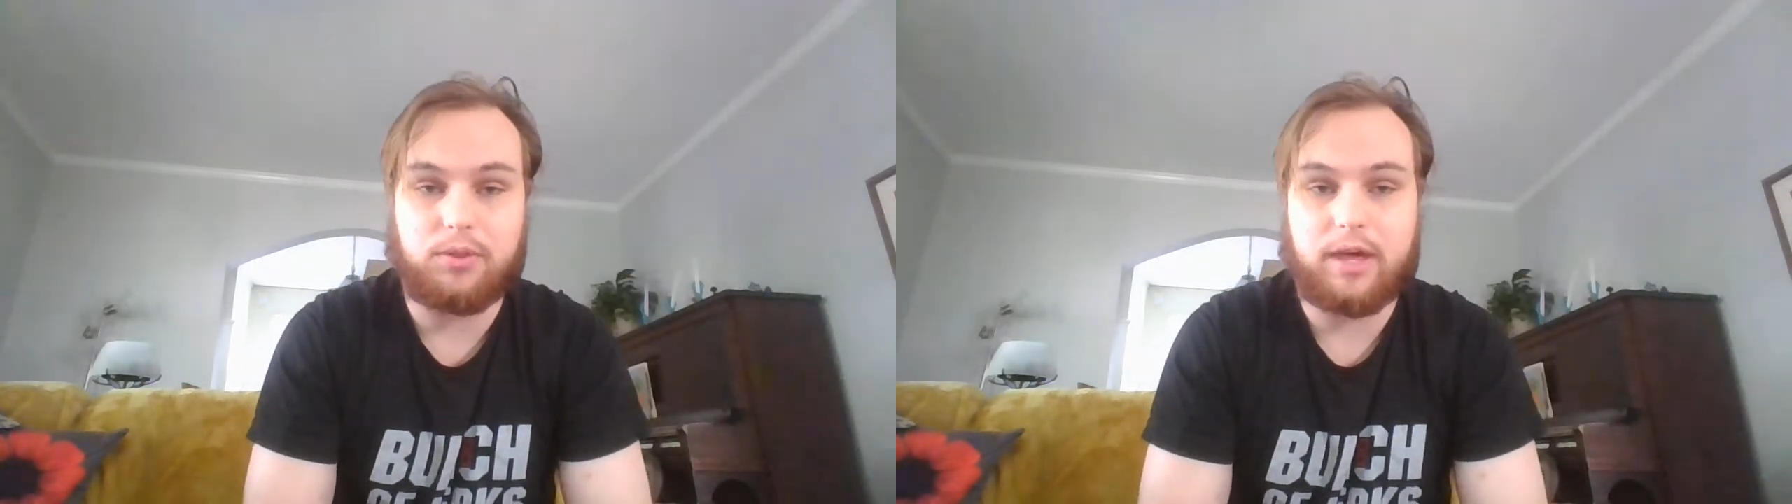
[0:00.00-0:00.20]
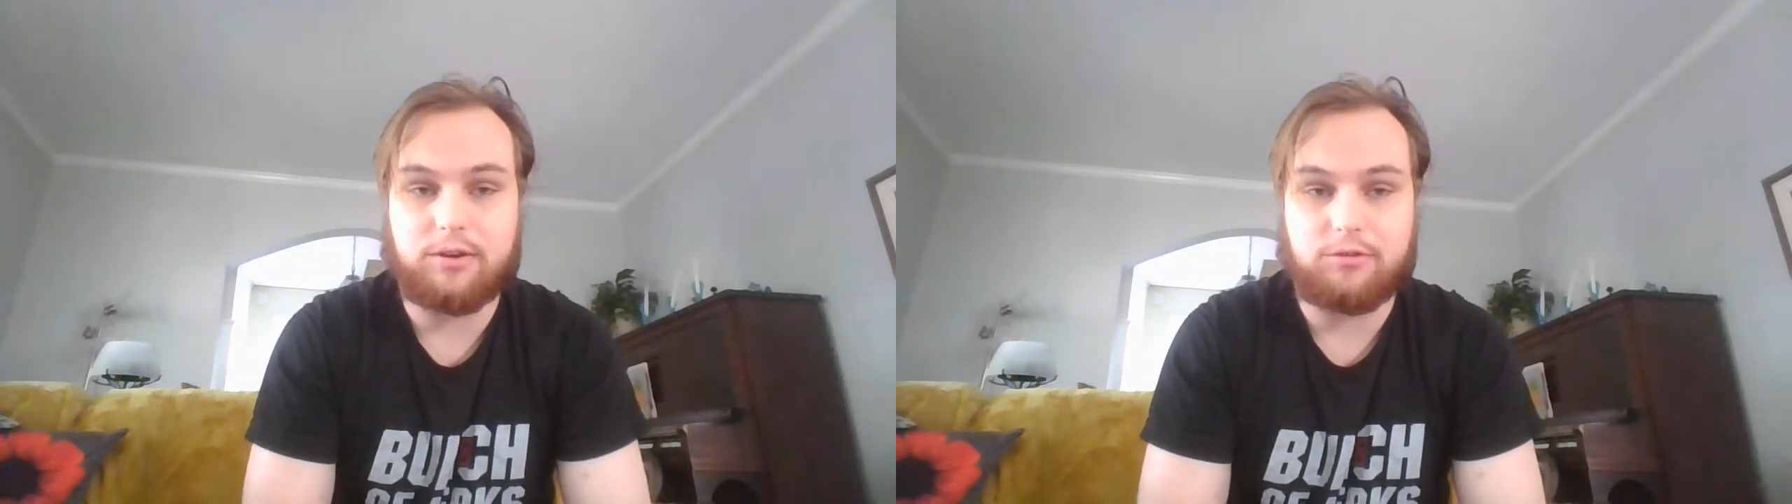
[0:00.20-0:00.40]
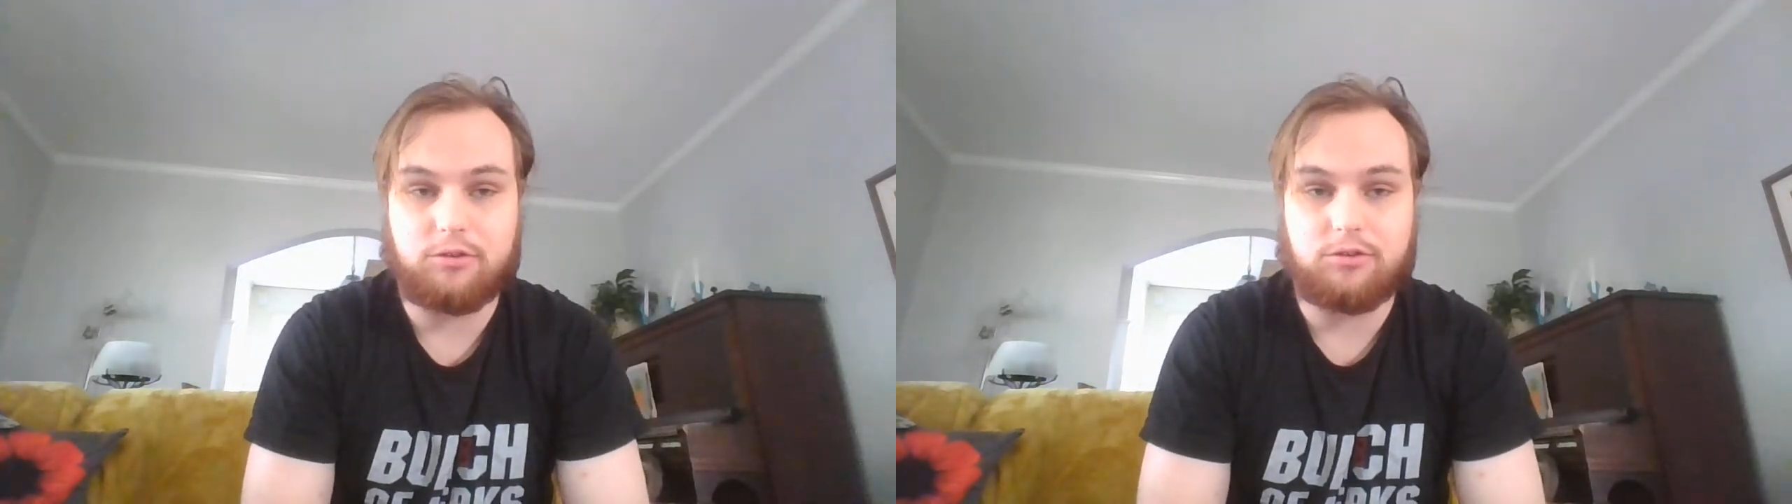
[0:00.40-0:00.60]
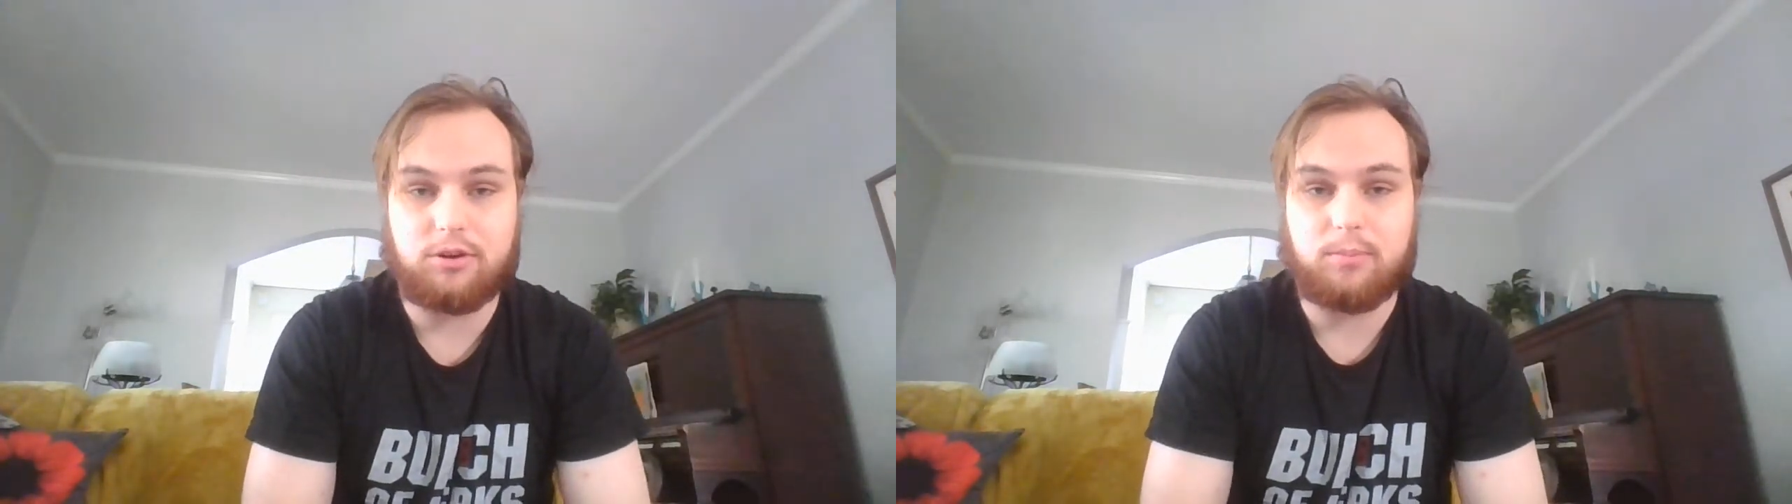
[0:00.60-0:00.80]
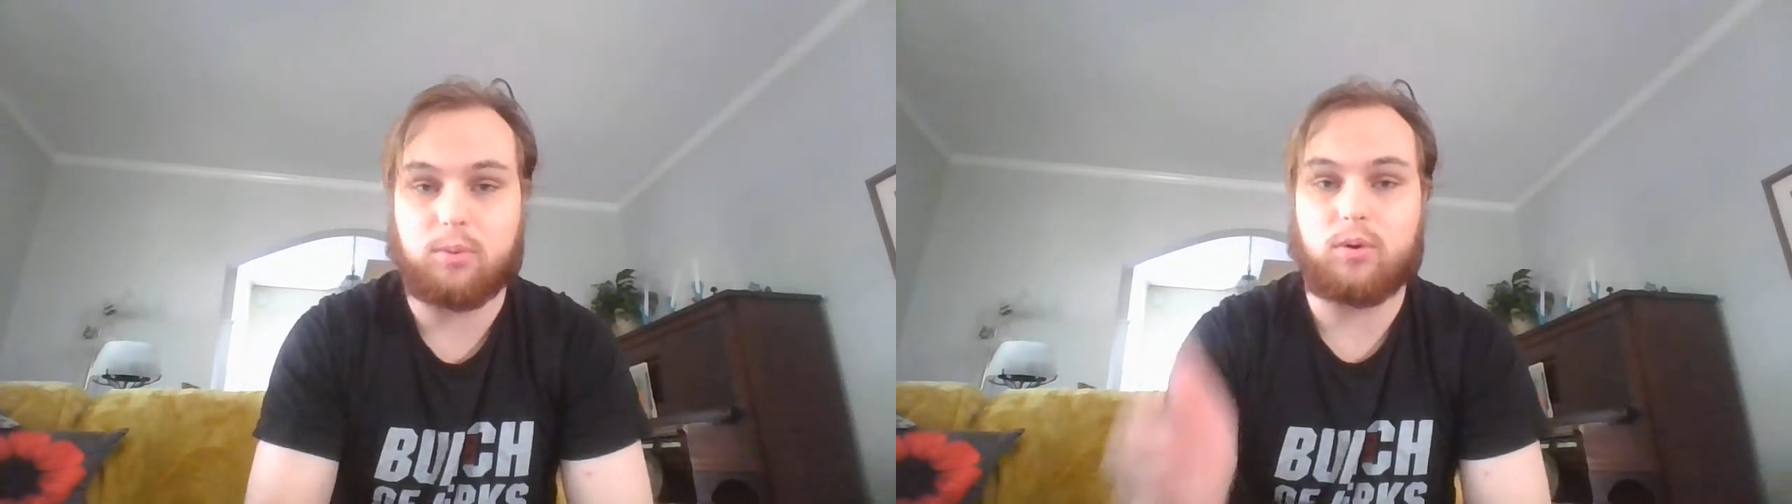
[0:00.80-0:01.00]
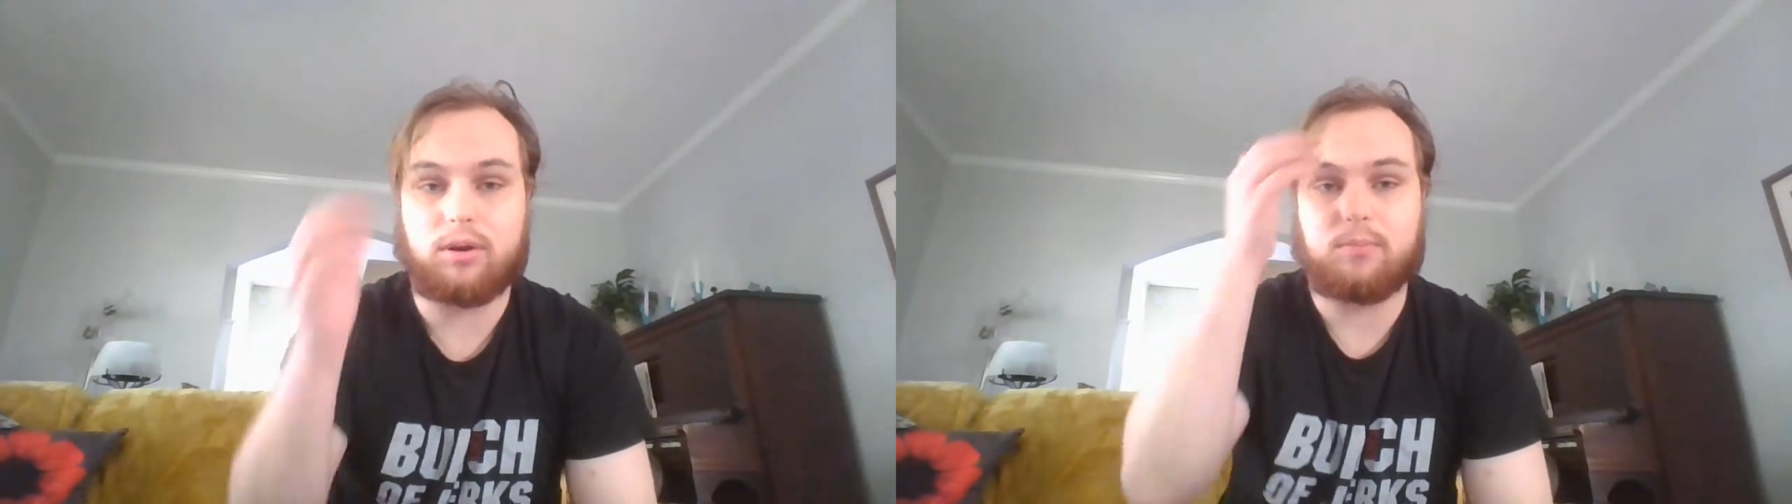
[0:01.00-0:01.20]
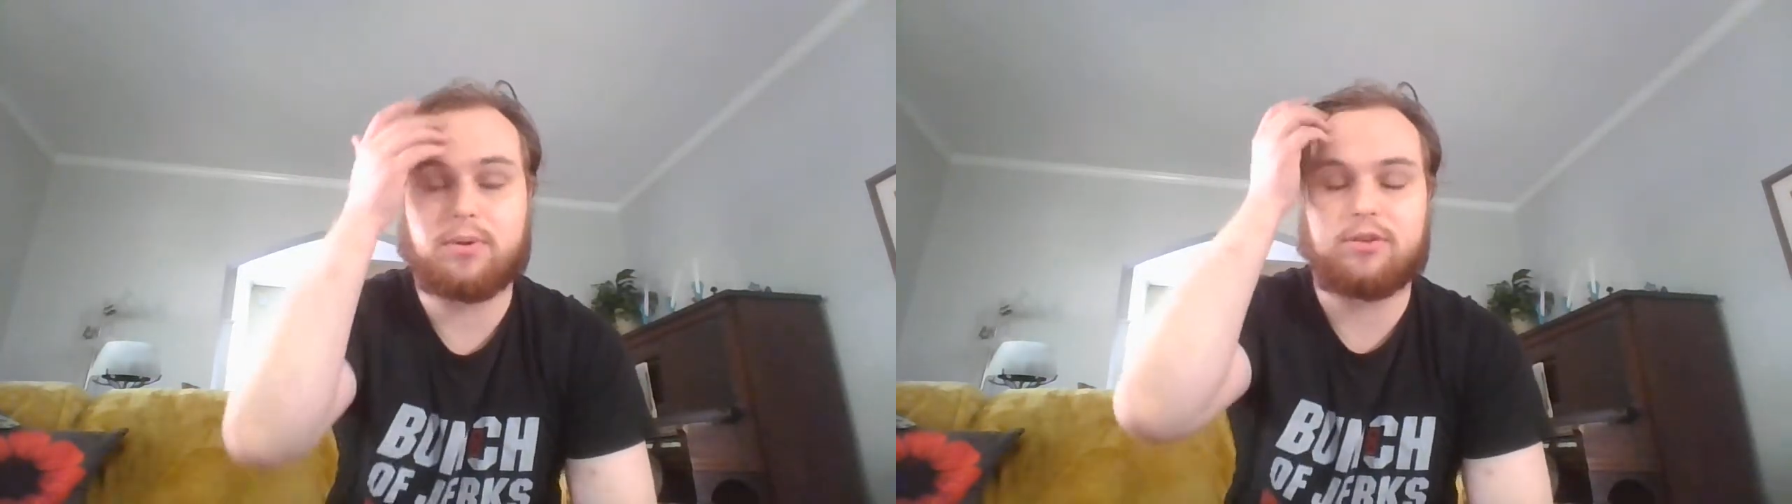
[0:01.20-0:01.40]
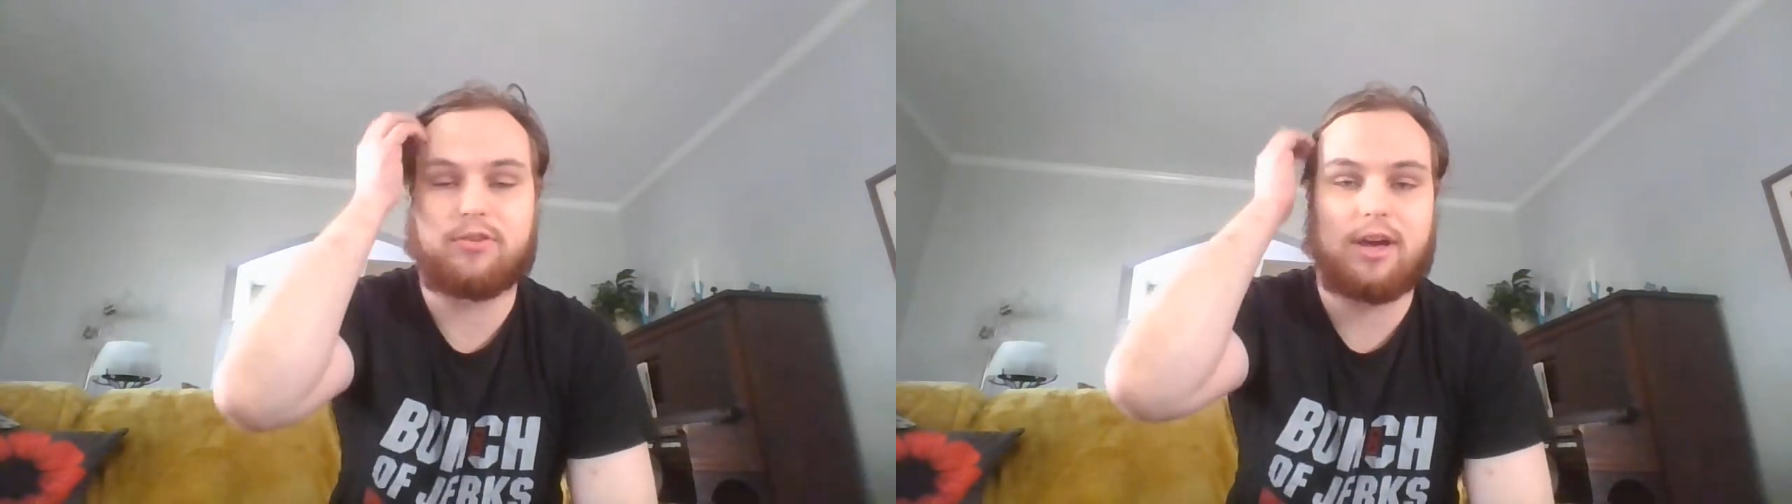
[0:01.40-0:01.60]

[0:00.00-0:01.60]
that is just an important piece